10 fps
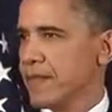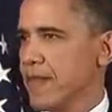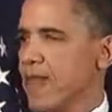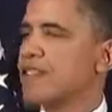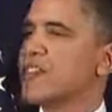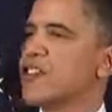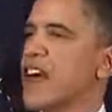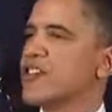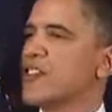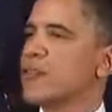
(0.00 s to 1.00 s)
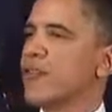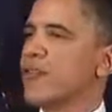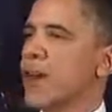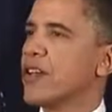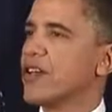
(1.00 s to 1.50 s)
These discussions will
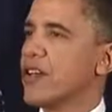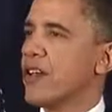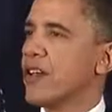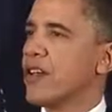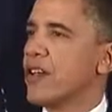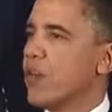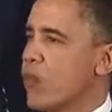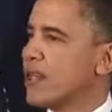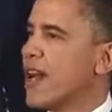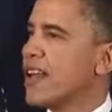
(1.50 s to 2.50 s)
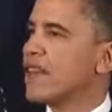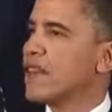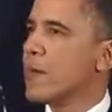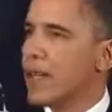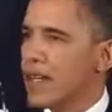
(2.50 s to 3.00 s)
focus on what kind
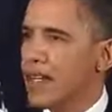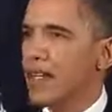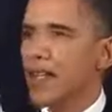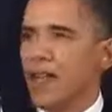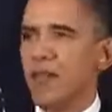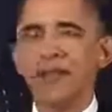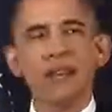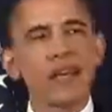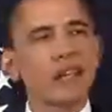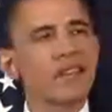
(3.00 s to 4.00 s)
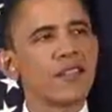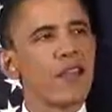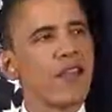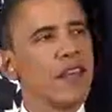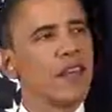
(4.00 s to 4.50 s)
of political effort is
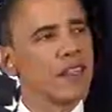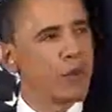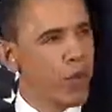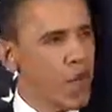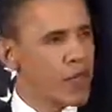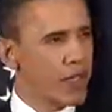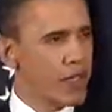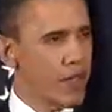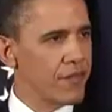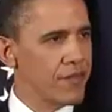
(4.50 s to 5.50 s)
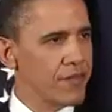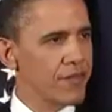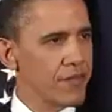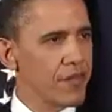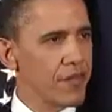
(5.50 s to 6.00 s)
necessary to pressure Gaddafi,
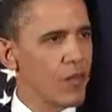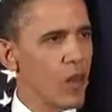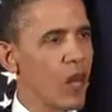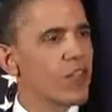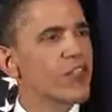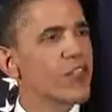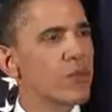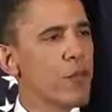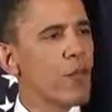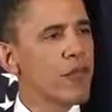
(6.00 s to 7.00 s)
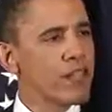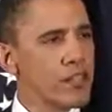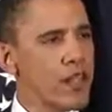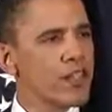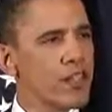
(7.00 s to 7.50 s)
while also supporting a
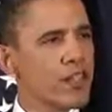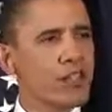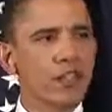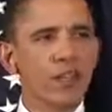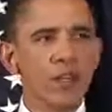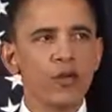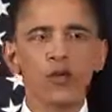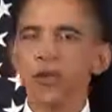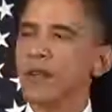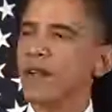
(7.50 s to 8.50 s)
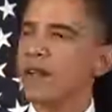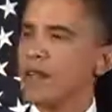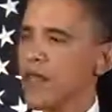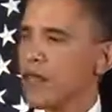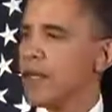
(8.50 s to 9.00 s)
transition to the future
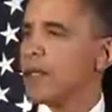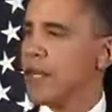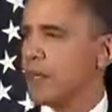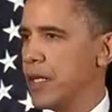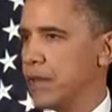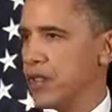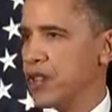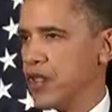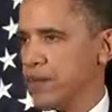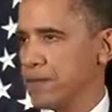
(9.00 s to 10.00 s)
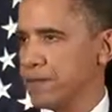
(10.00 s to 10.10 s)
that the Libyan people deserve.